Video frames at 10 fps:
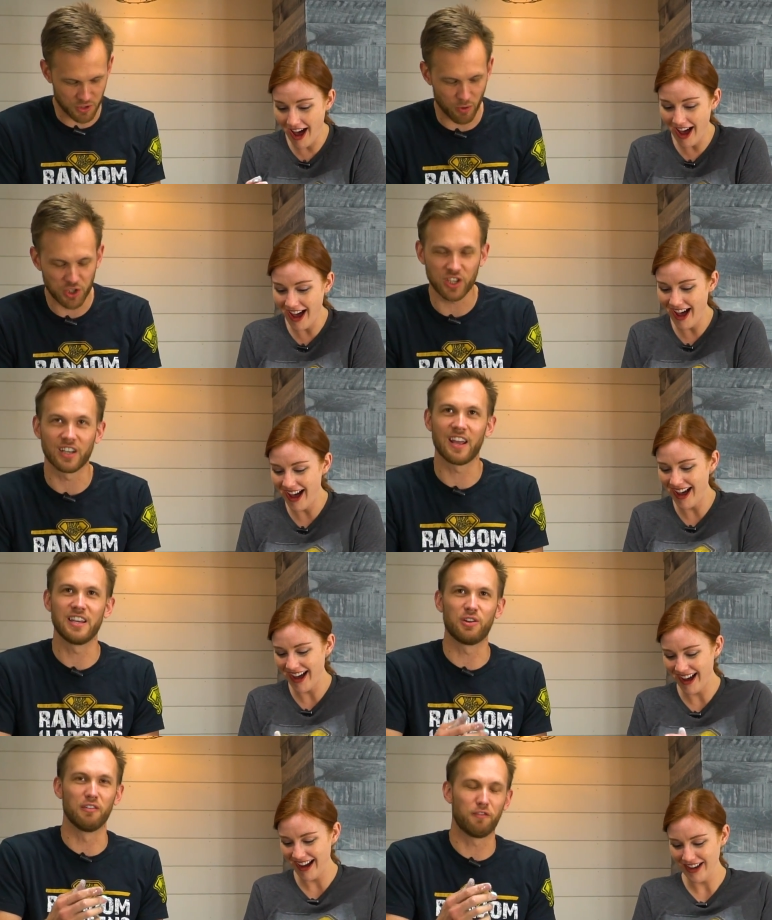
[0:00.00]
Speaker 1: squish it,
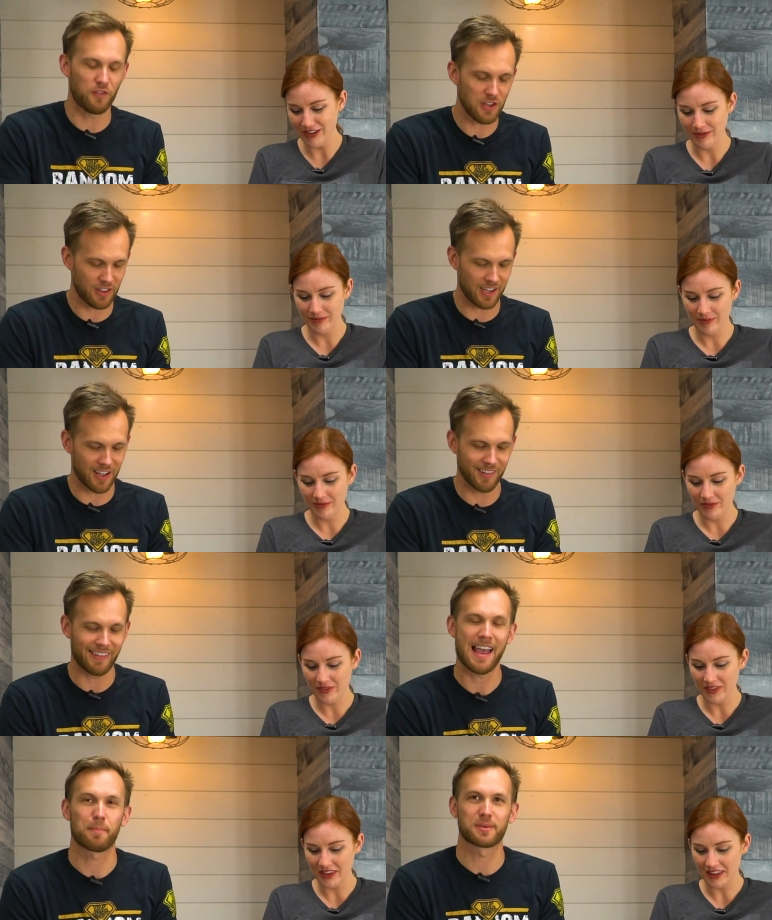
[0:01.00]
and you can feel it
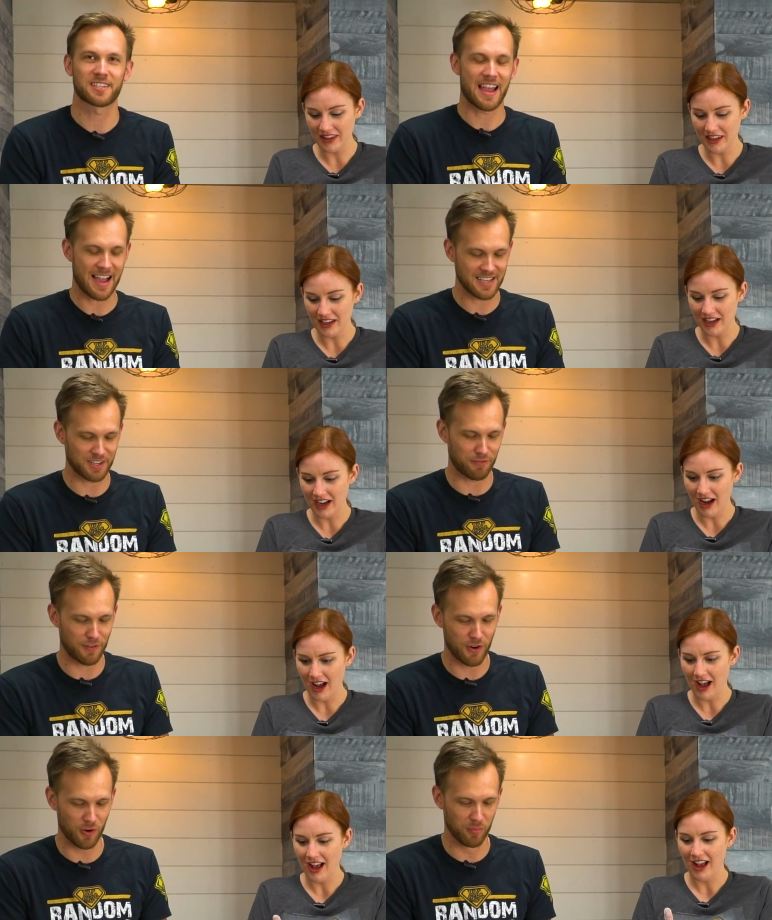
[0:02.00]
collapse as a
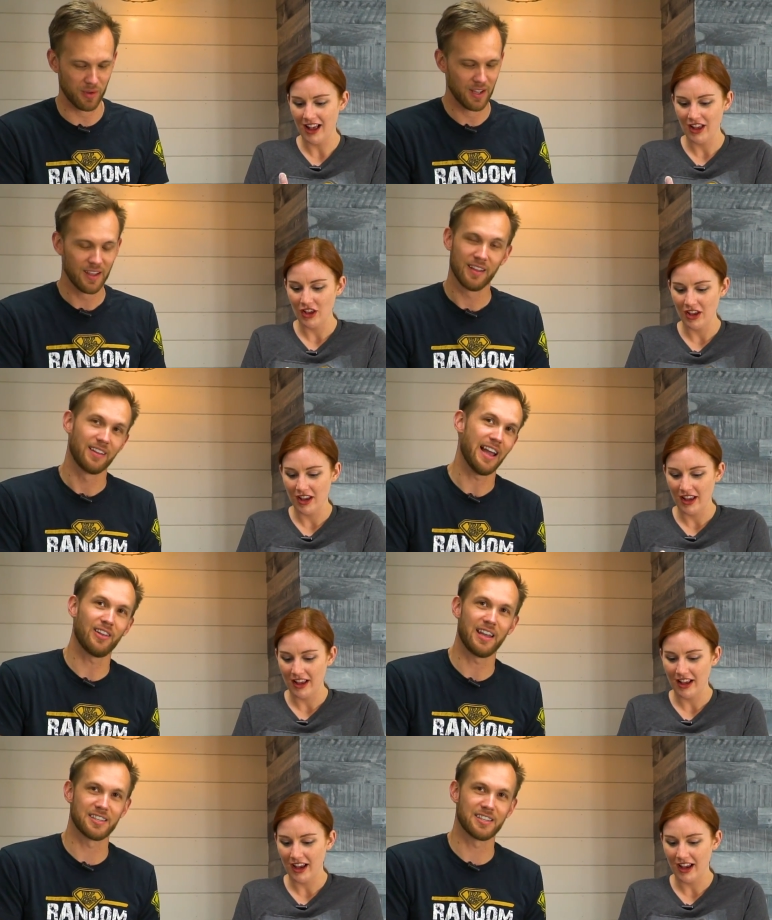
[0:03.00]
foam. Calli